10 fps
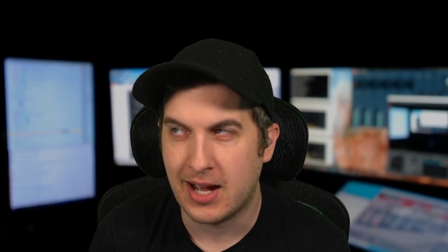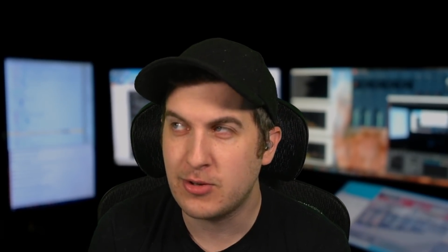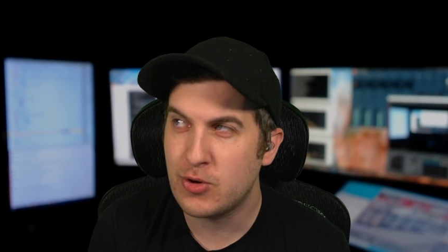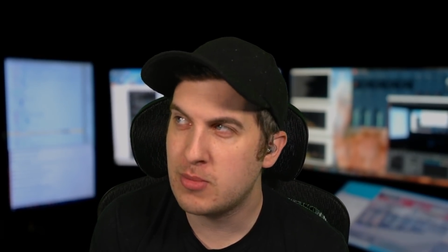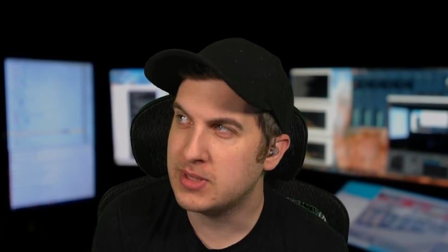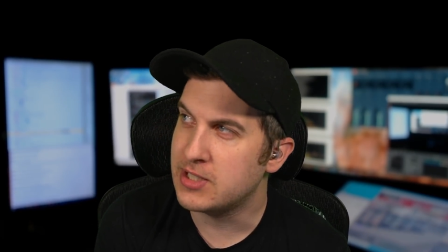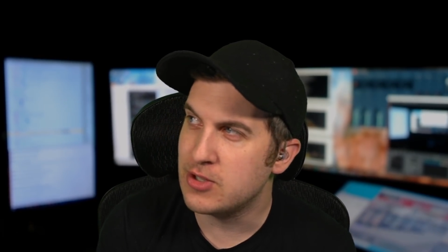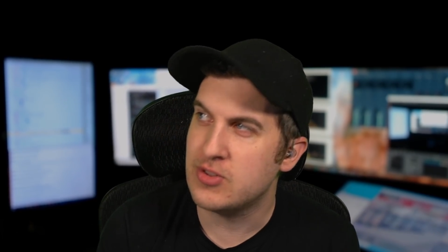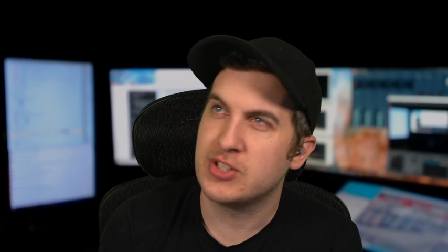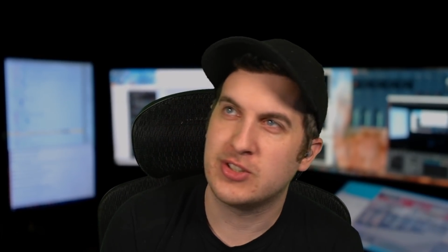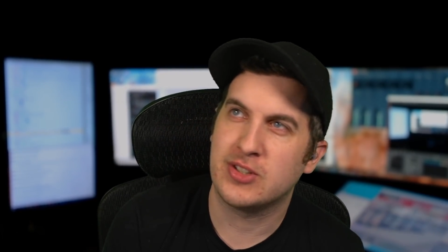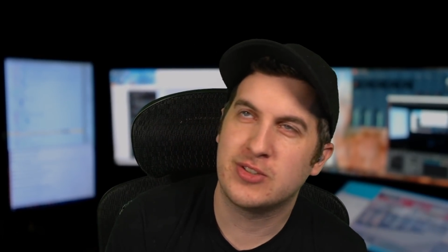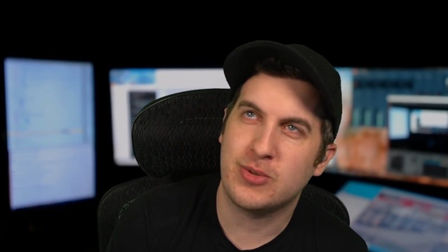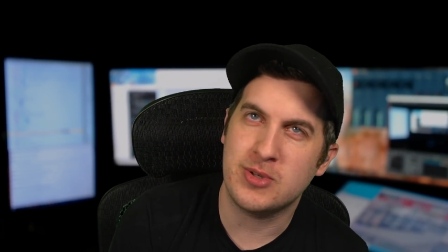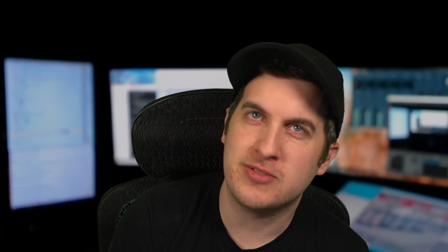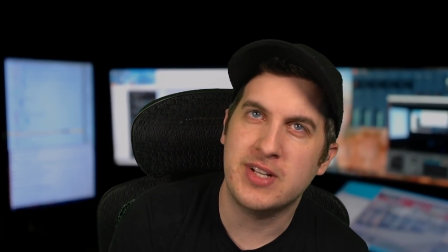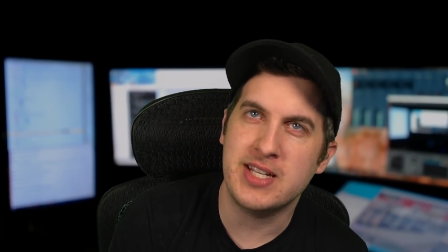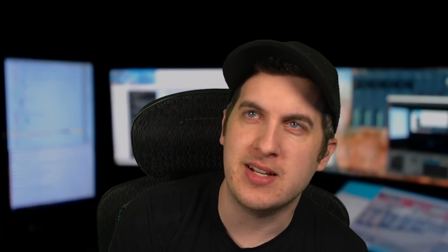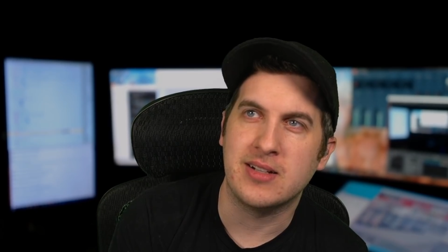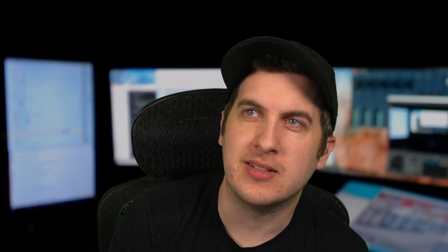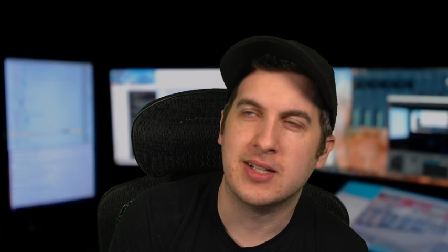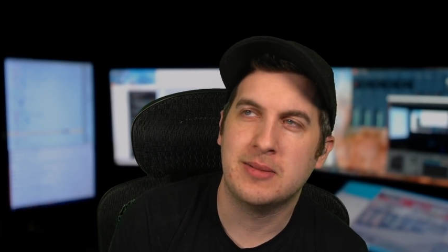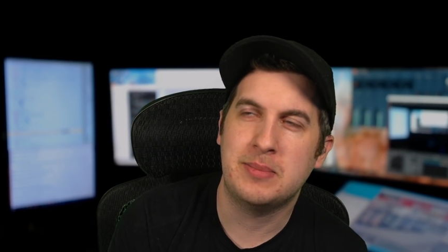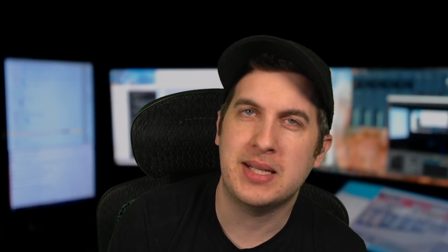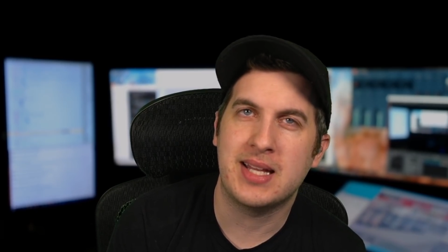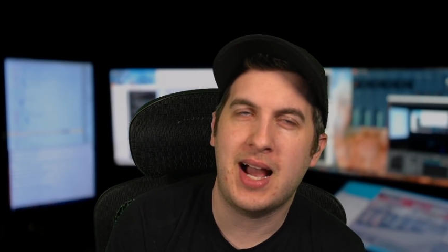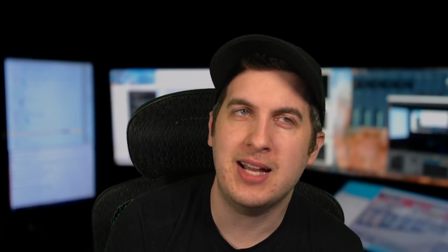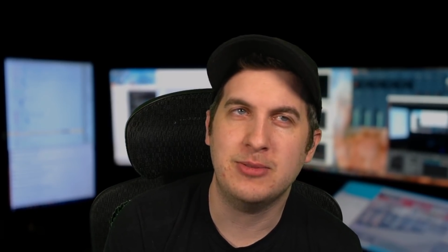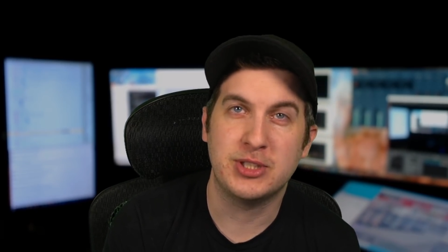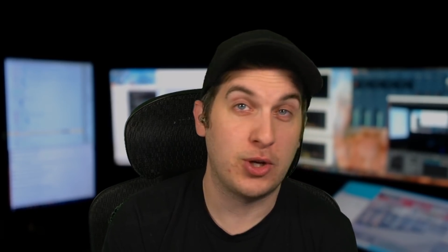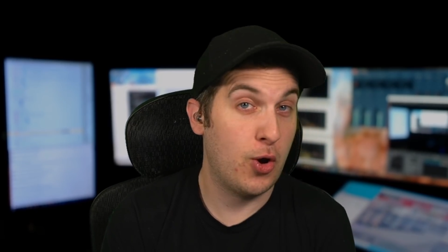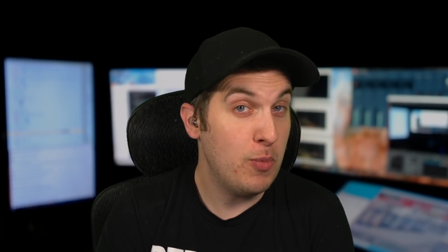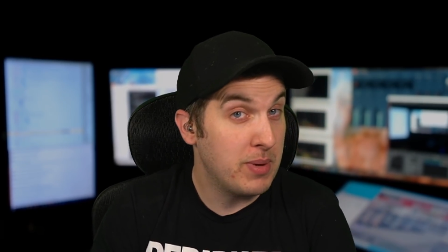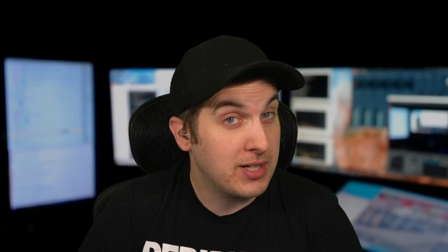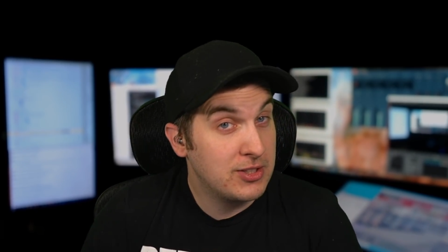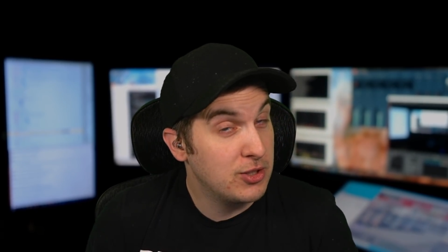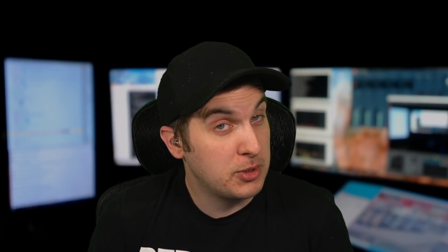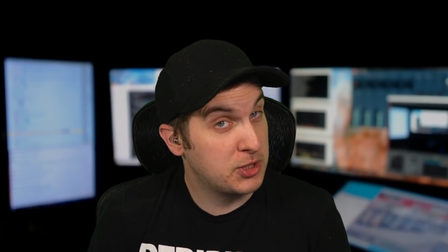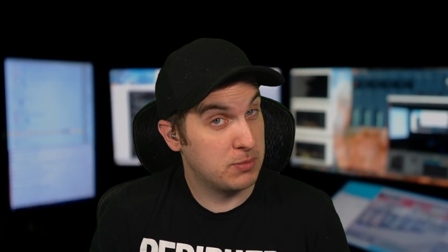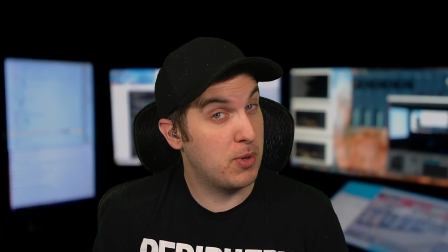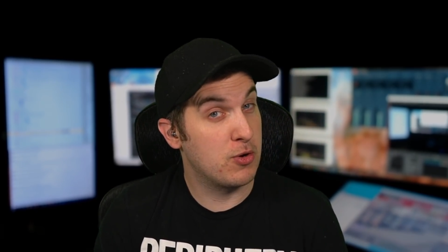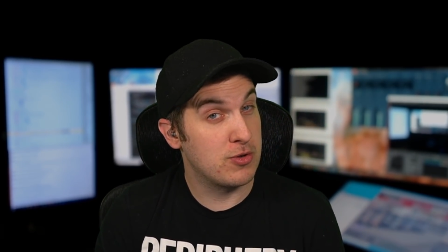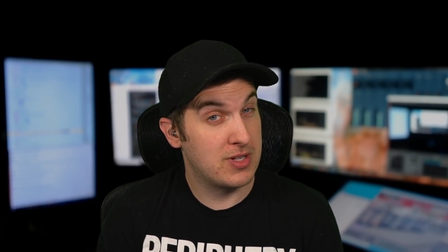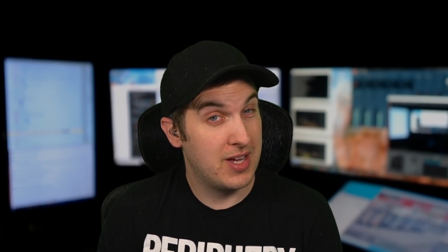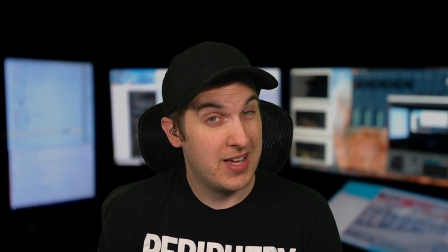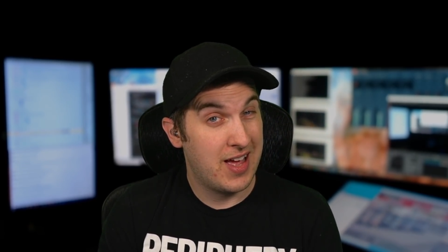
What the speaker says: I don't normally do this sort of video, but I was hoping to expose